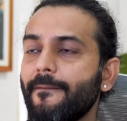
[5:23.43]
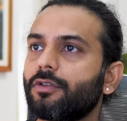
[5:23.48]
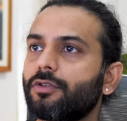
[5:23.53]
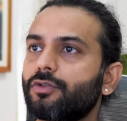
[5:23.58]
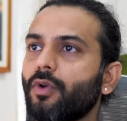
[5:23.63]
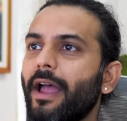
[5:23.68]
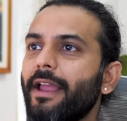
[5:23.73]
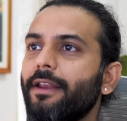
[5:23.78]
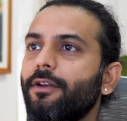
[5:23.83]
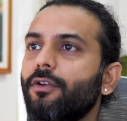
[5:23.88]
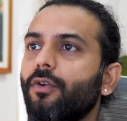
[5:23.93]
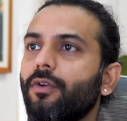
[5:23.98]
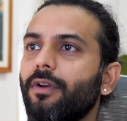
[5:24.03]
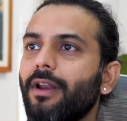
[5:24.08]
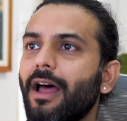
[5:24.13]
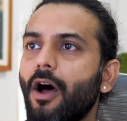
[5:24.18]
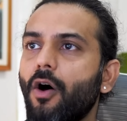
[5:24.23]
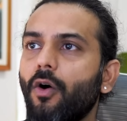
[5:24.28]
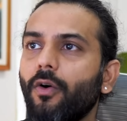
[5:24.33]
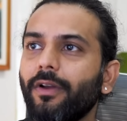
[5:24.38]
So I know
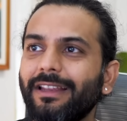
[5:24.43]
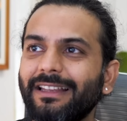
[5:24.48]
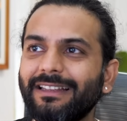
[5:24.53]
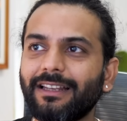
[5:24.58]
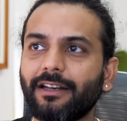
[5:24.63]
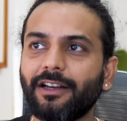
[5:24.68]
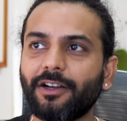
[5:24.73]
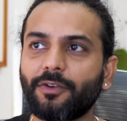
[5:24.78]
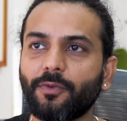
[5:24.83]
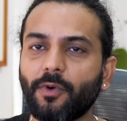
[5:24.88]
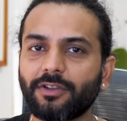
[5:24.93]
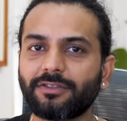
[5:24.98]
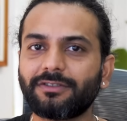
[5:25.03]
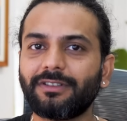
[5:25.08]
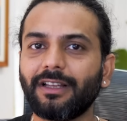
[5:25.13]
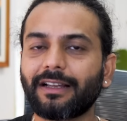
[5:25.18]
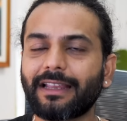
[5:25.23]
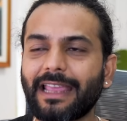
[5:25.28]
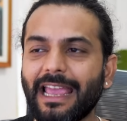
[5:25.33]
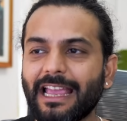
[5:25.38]
now either it was the